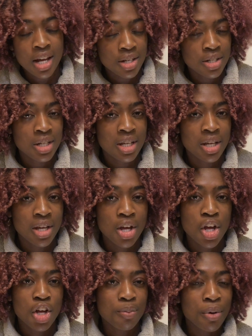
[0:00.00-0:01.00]
actually
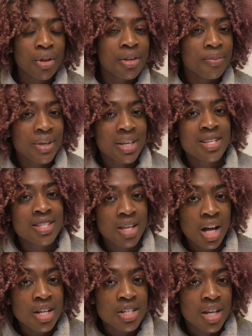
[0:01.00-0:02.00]
bother me as
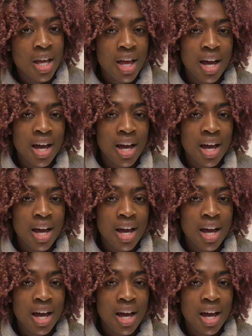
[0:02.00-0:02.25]
such.